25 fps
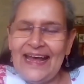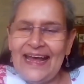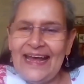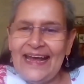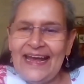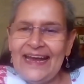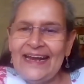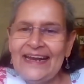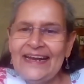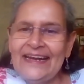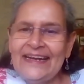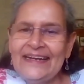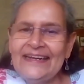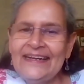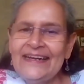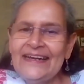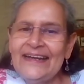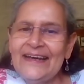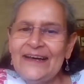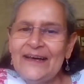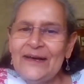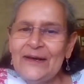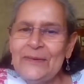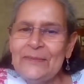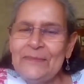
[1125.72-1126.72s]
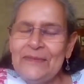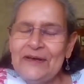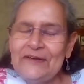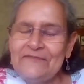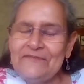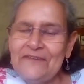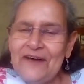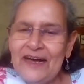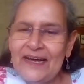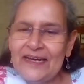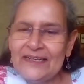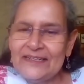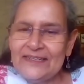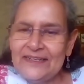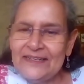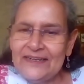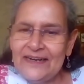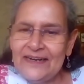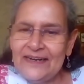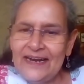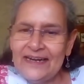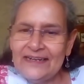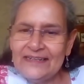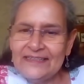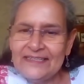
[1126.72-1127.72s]
And my
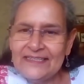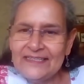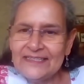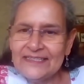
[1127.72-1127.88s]
father had